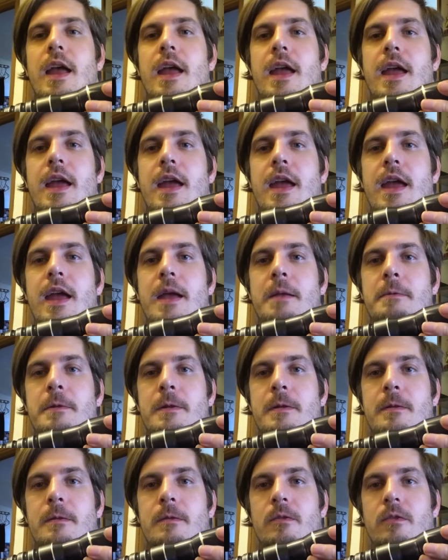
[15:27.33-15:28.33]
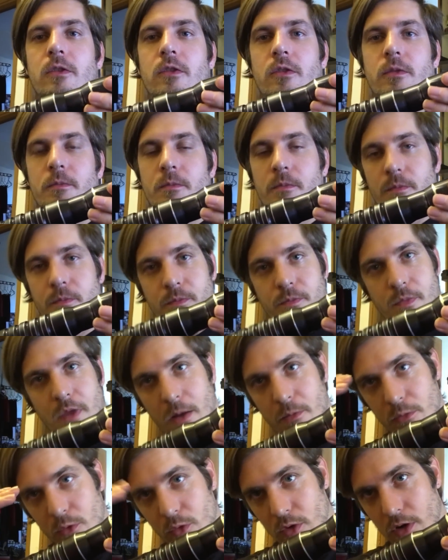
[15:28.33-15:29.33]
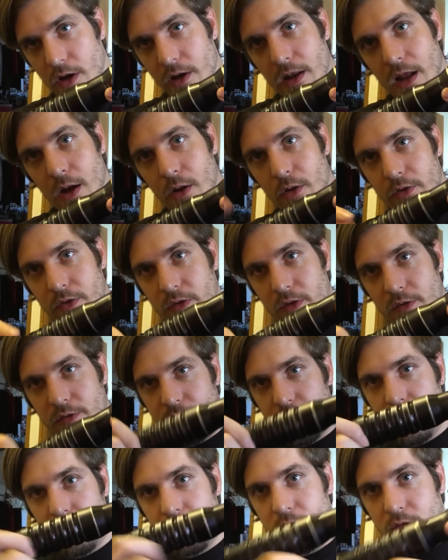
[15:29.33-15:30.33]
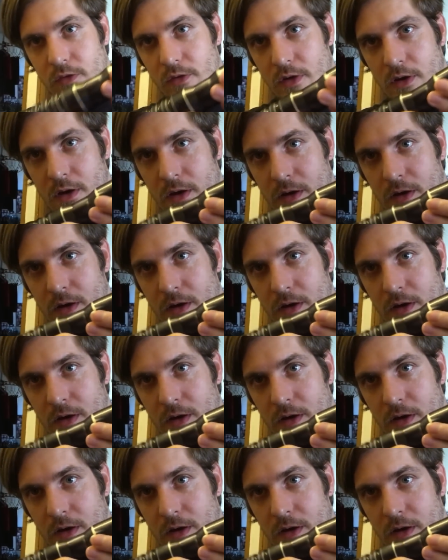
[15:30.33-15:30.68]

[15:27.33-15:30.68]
and I'm looking now at different